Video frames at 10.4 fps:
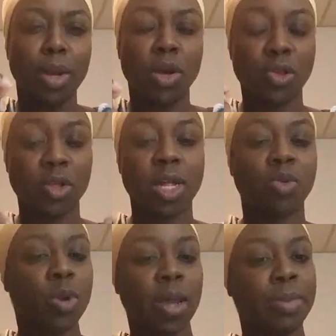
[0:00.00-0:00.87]
So
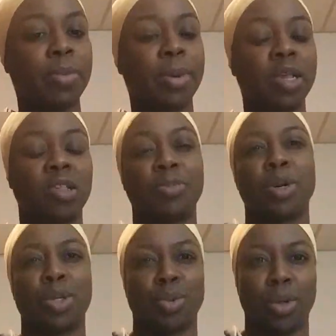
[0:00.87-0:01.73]
that's what I mean by
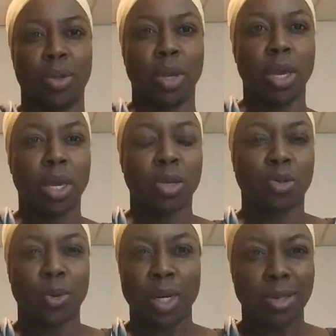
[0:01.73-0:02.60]
spiritual.
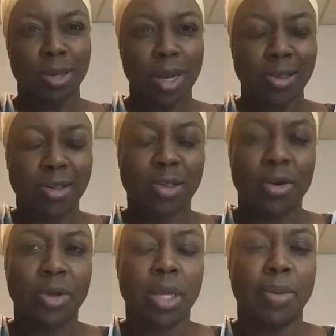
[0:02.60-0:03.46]
So it doesn't
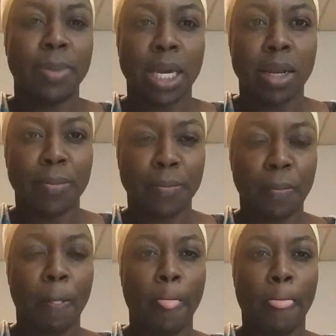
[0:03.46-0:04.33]
necessarily mean
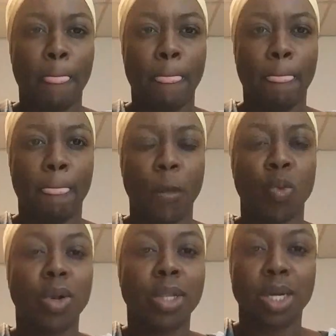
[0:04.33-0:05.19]

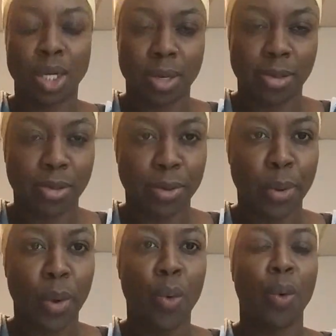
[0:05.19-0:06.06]
religious,
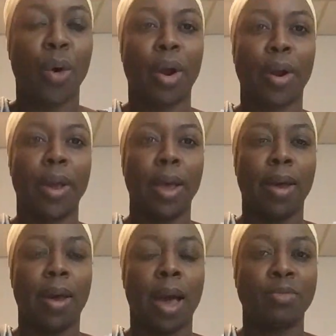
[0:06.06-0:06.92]
or
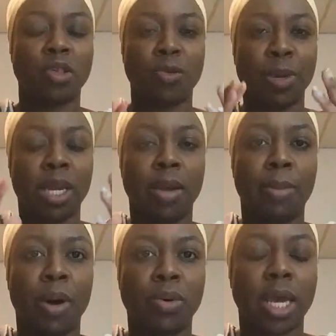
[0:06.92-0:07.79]
I'm just speaking
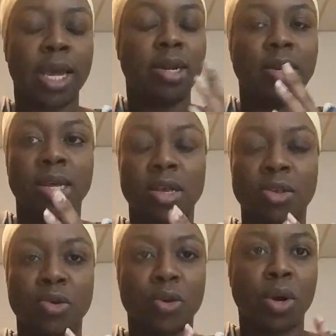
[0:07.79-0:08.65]
about
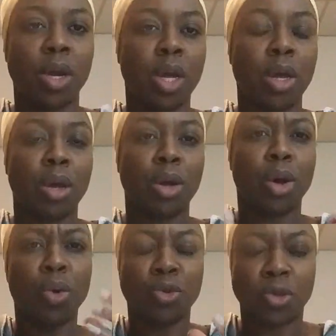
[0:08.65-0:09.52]
entities or
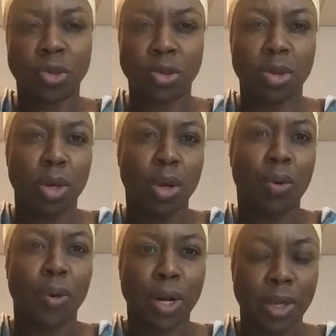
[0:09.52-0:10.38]
ghosts
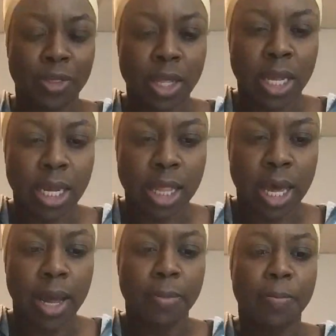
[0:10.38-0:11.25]
or anything like
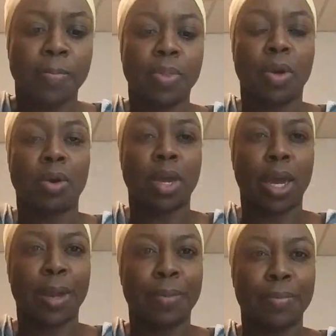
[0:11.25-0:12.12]
that.
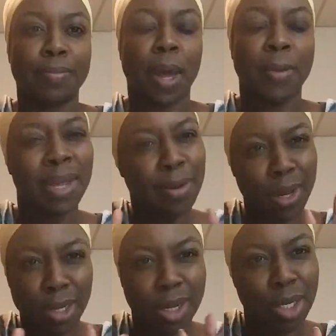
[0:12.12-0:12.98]
Okay? I mean, I'm
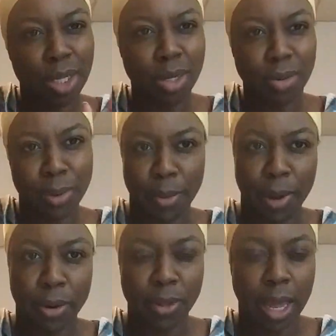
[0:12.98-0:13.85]
going to touch a little bit
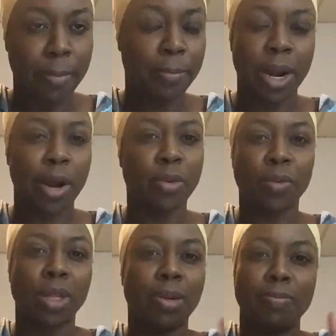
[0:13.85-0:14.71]
about that, but I don't
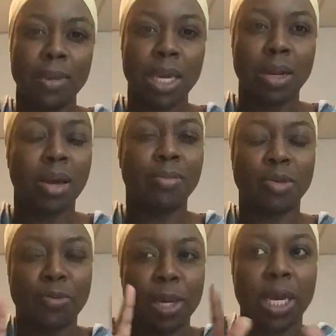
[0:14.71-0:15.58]
really mean I'm
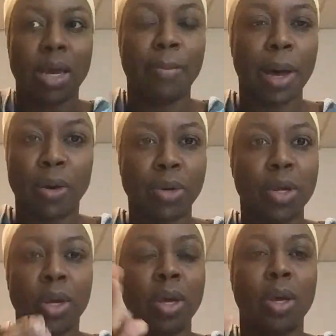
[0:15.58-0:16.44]
speaking about
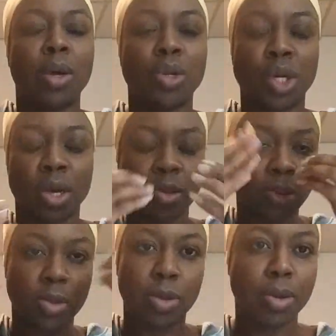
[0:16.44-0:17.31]

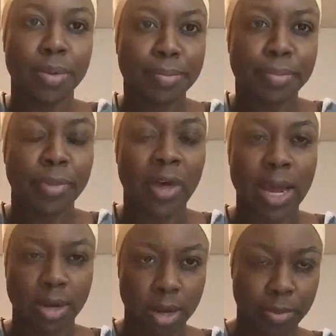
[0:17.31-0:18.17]
just
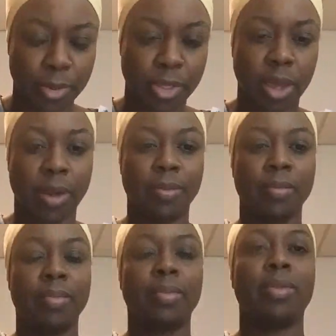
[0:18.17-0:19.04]
that type of thing.
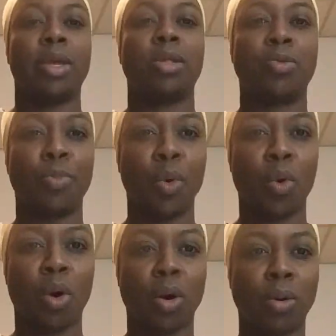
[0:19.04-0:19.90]
It's
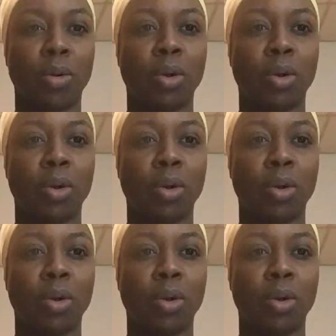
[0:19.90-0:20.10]
more